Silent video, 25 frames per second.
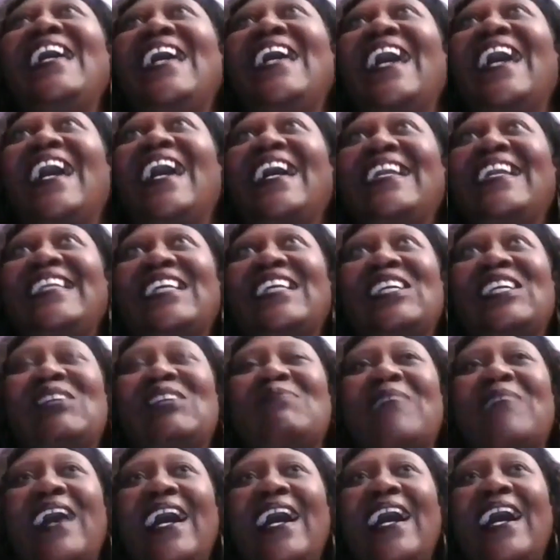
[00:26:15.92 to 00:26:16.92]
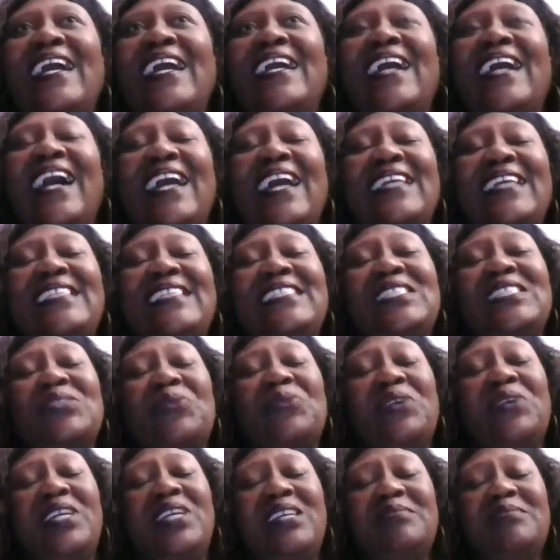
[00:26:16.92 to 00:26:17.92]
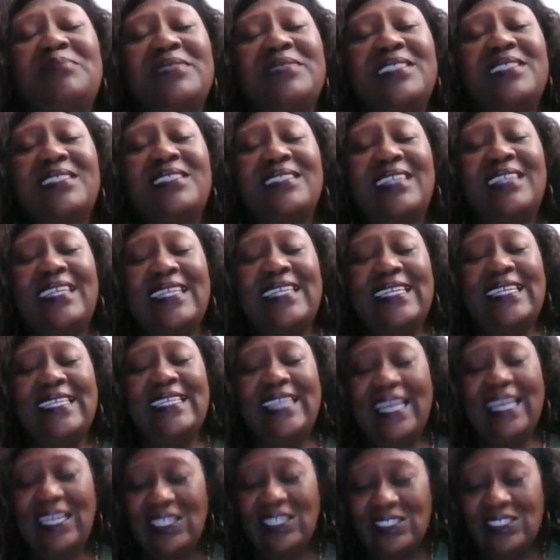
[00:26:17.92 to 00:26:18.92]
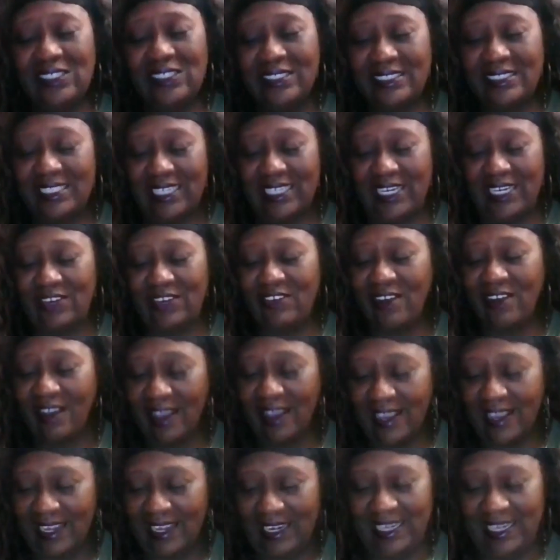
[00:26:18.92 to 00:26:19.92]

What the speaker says: And I screamed and I yelled and I cried,